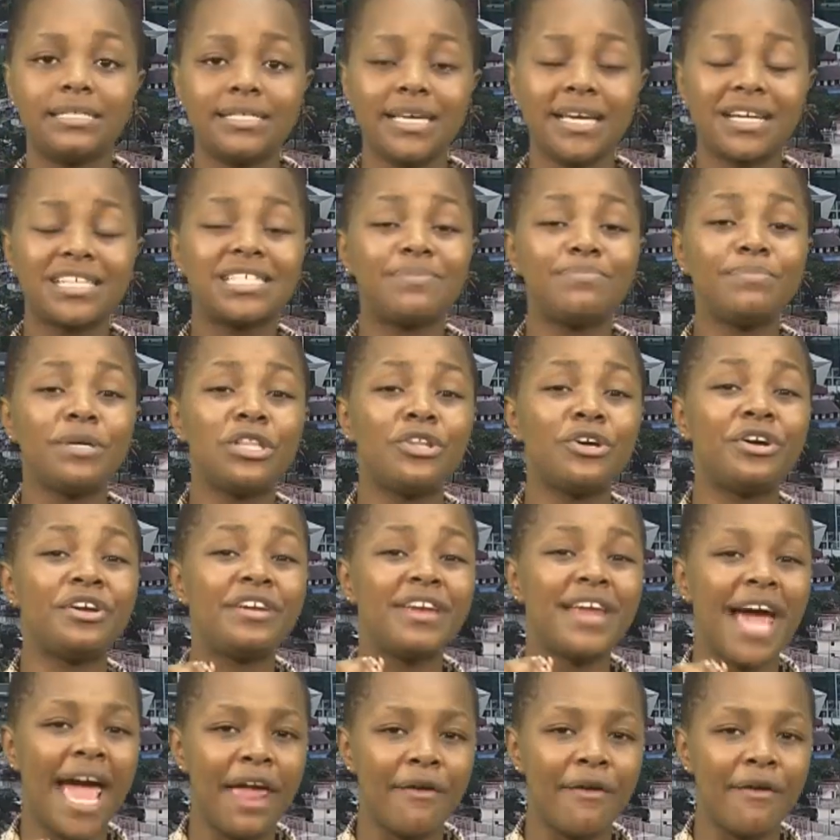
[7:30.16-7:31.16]
6
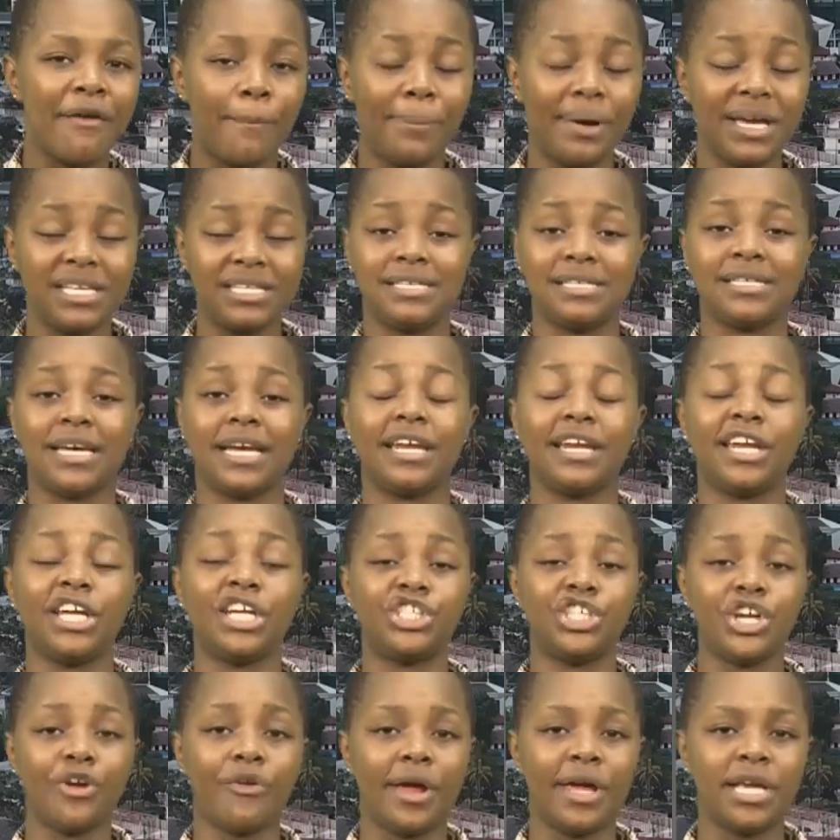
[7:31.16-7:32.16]
million Naira, pesa za
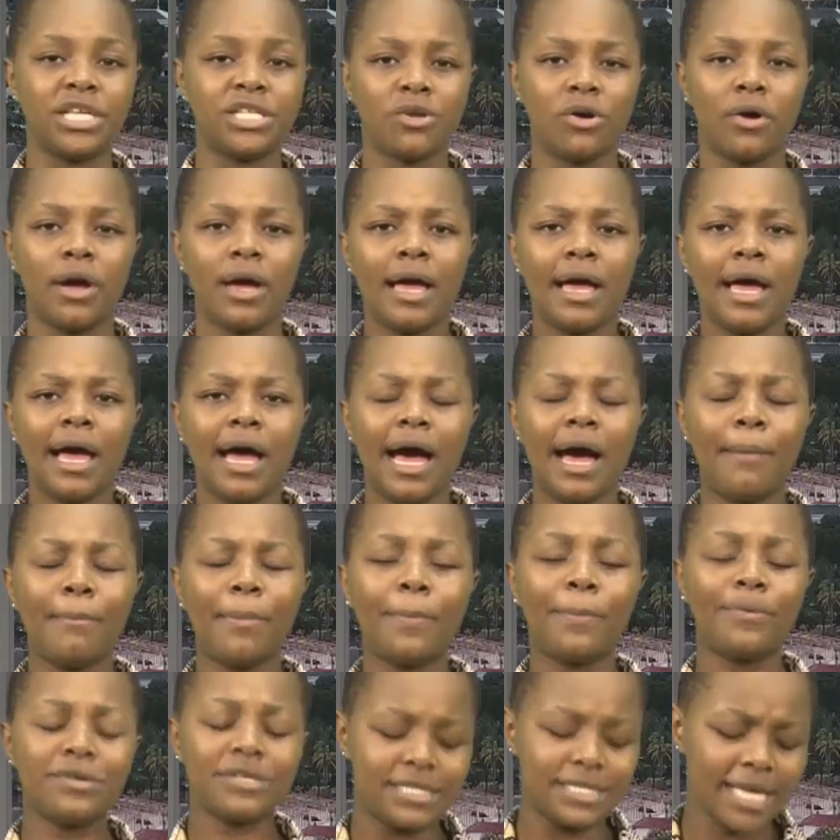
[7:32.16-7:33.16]
Nigeria hizo.
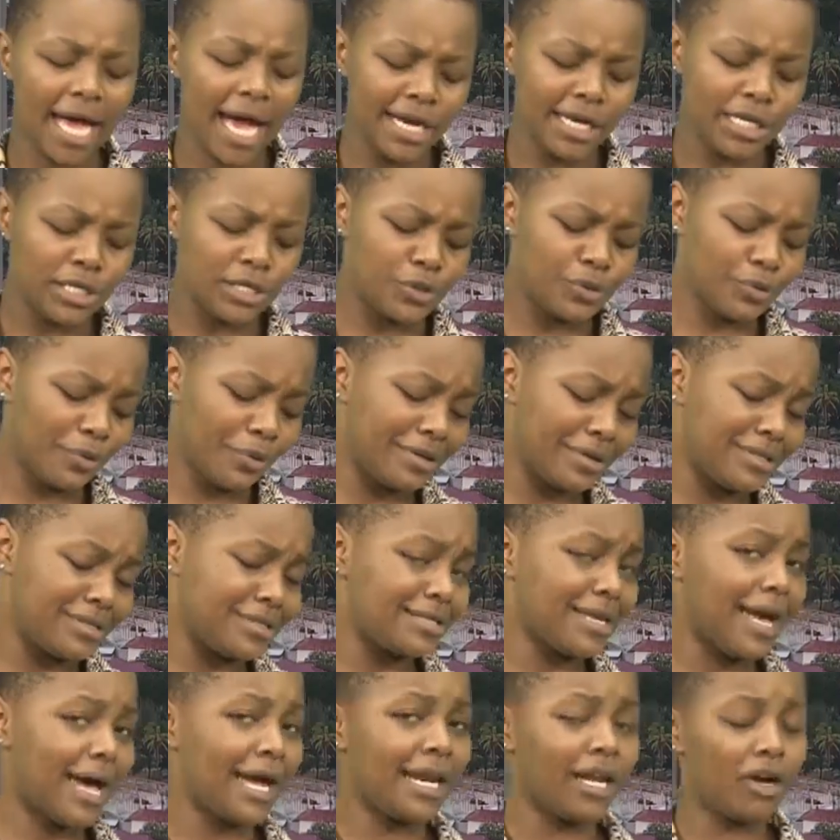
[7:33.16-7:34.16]
Ambapo saa ni nzuri
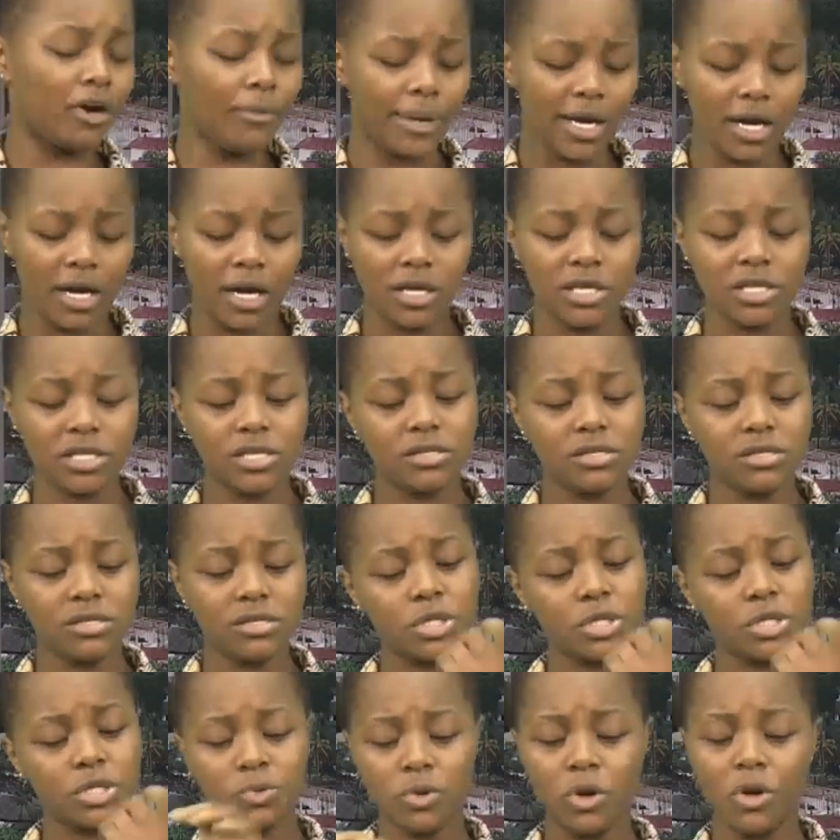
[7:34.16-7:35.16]
sana. Oh my god, it's
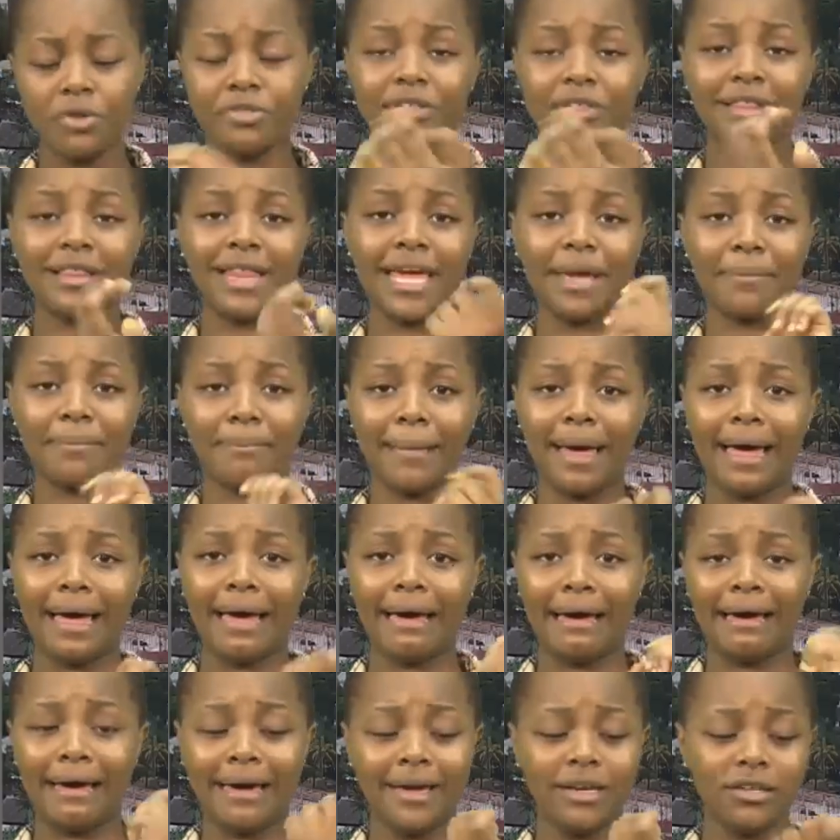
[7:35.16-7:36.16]
not wealthy like
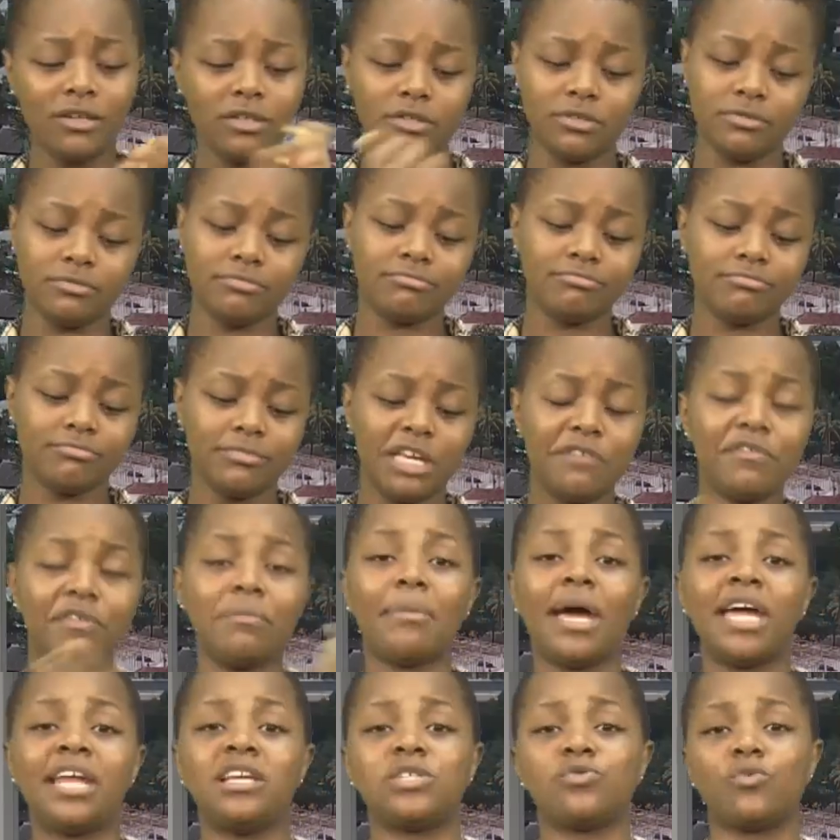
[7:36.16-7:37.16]
mine. No.
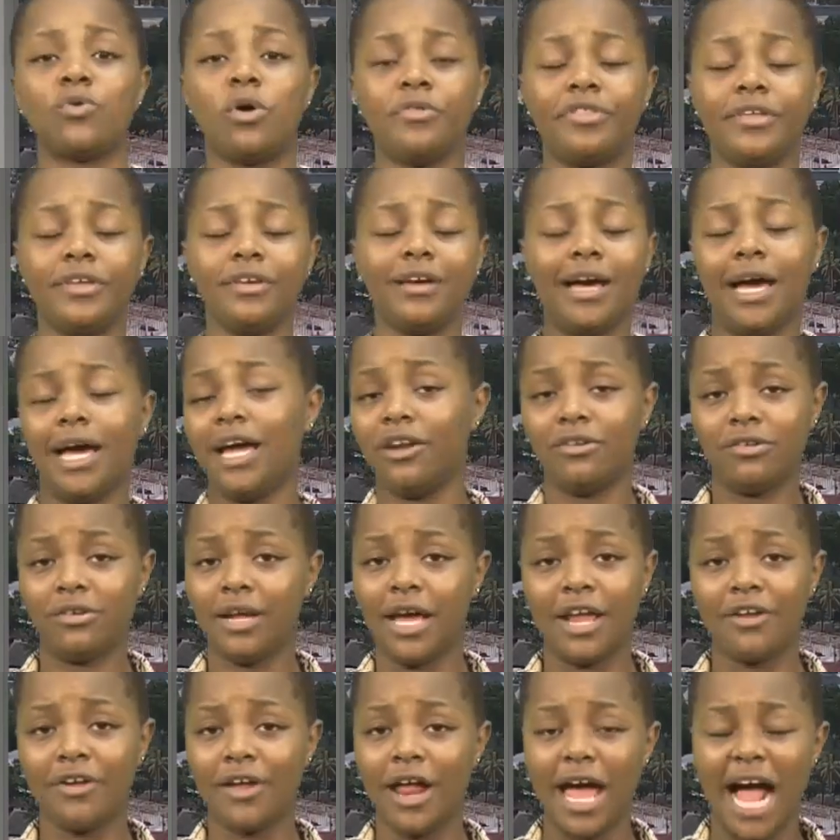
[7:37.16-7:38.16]
Even mine is wealthy. I
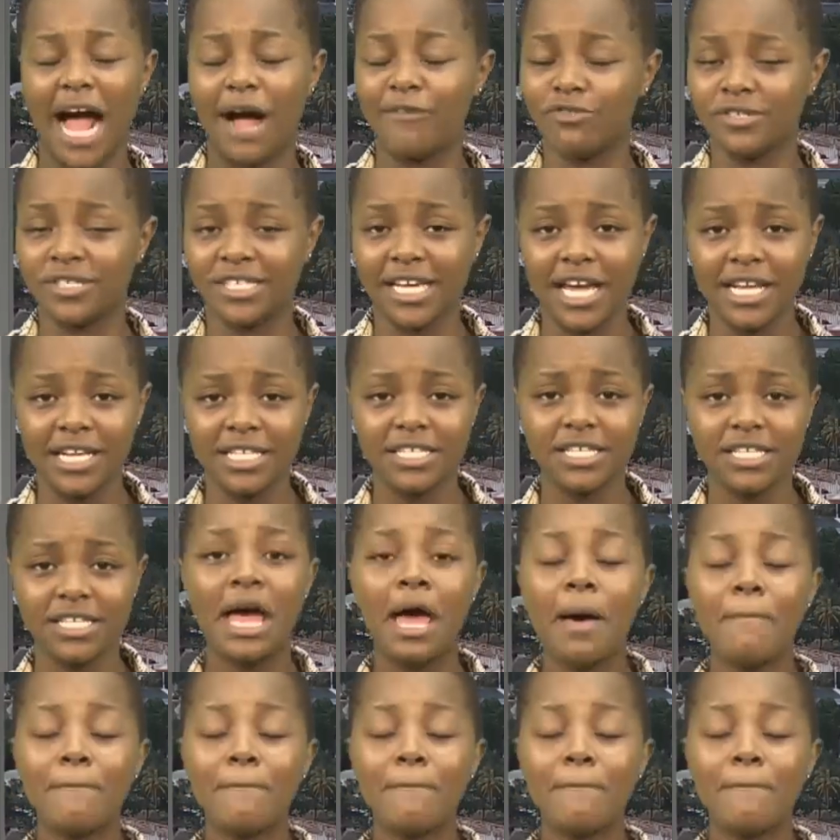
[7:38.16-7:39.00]
have to say it.